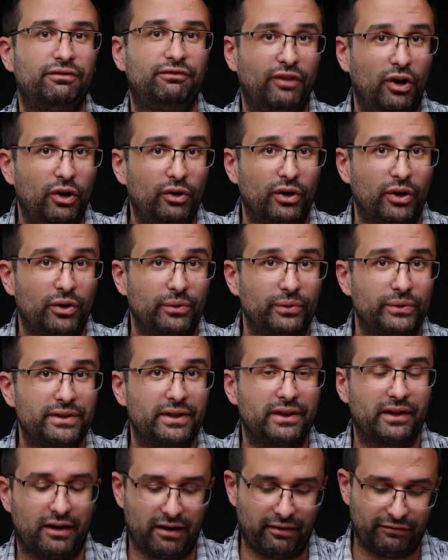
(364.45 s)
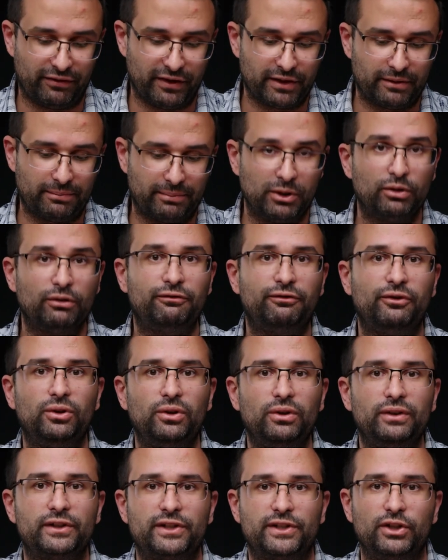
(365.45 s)
photos of this
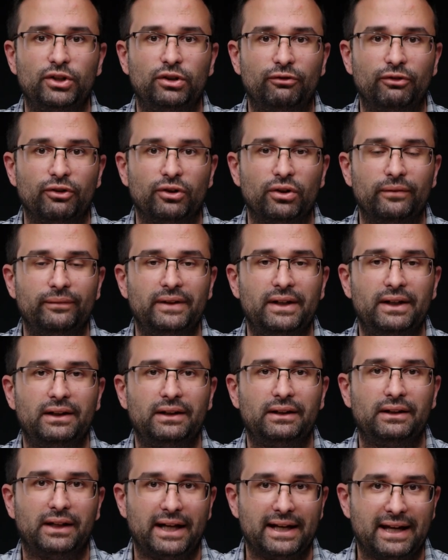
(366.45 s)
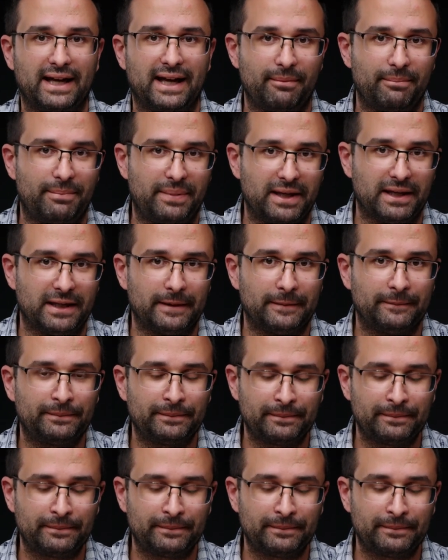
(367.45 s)
beautiful silver Leica MP.